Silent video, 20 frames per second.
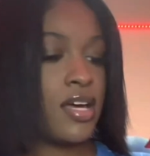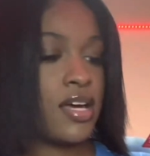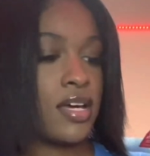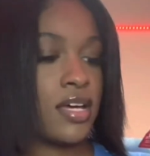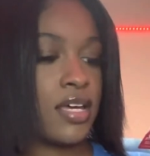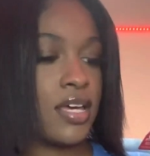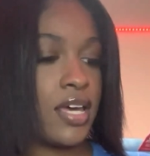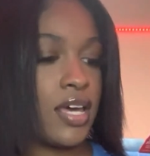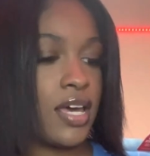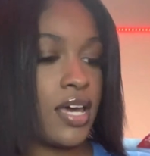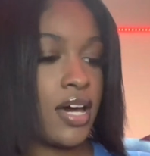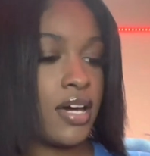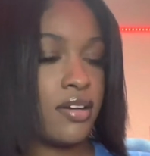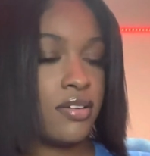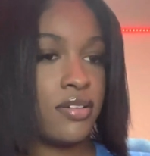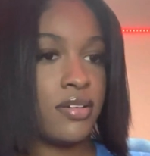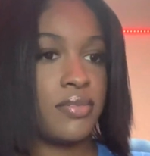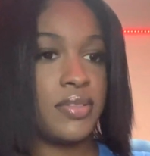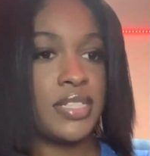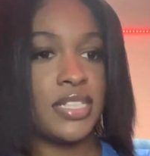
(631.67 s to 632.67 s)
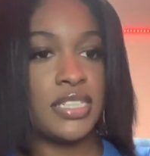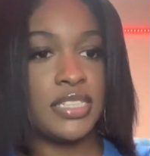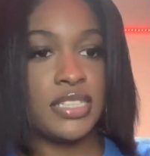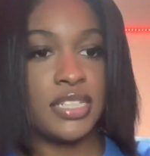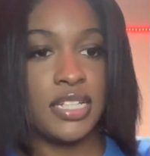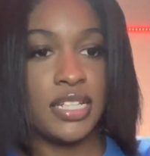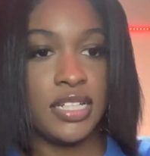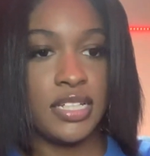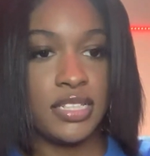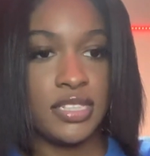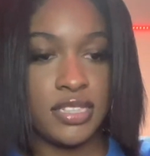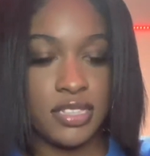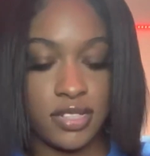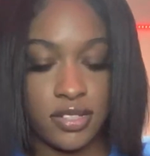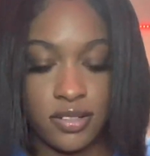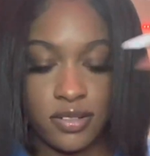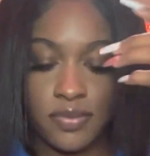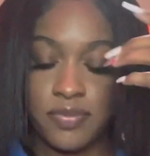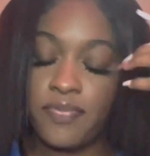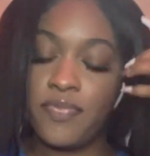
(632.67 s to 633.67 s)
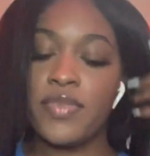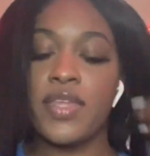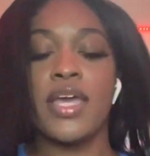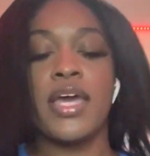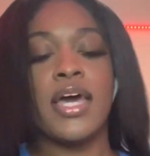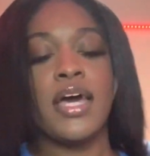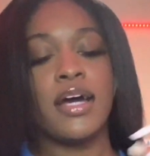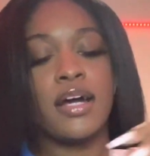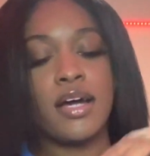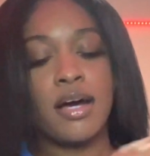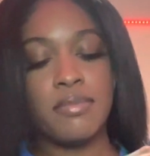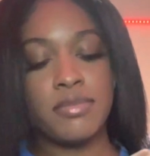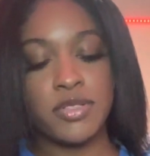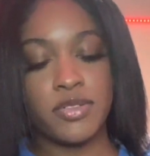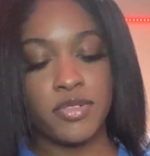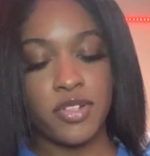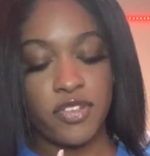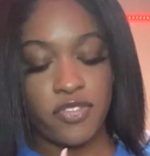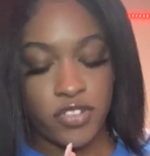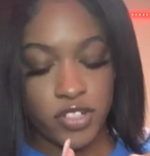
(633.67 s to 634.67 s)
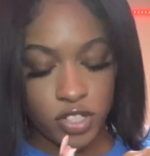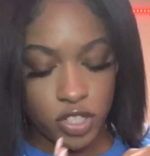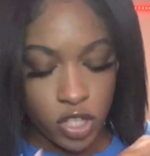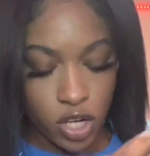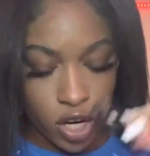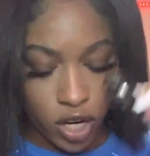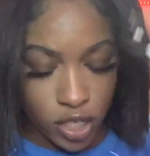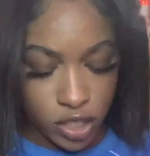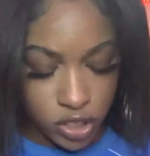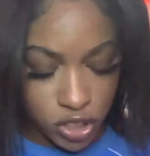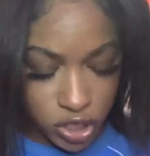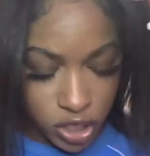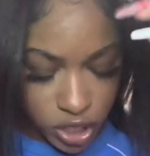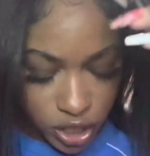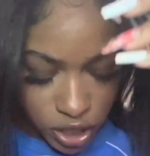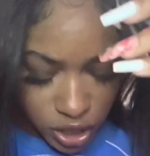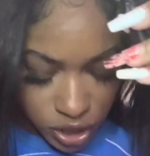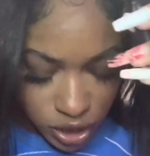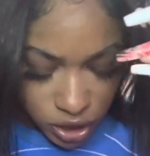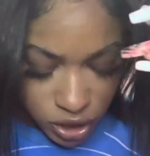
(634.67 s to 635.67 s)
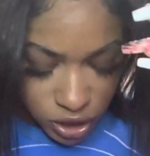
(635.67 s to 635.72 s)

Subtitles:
Okay, I don't know what this is. So, comes with a charger.